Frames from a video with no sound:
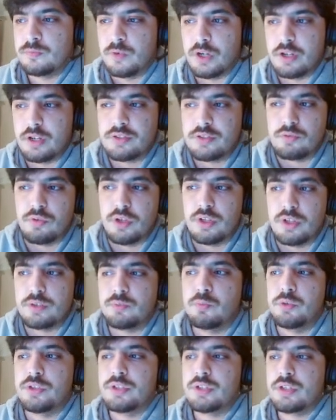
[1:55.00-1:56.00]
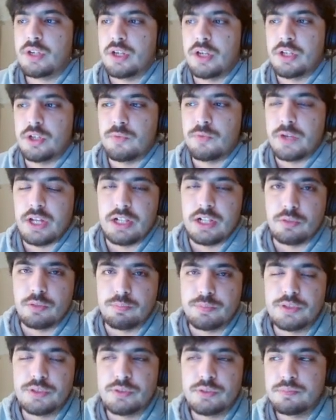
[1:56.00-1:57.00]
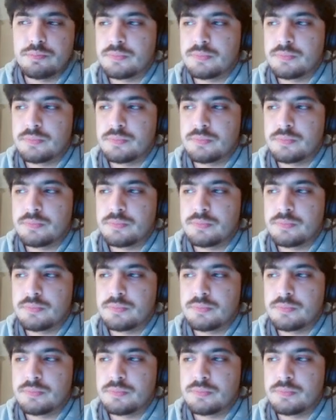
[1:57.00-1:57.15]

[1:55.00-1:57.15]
very straight, which kind of helps